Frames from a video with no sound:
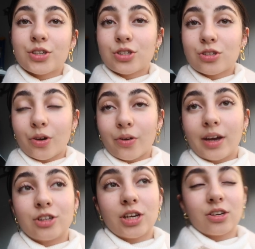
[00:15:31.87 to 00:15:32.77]
So,
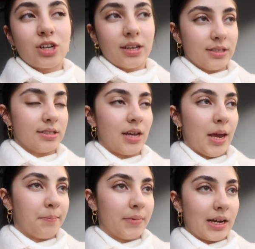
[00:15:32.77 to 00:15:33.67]
and she actually has the
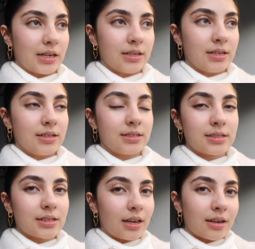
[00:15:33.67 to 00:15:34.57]
same like
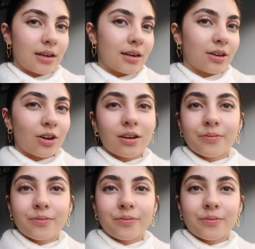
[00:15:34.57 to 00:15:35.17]
skin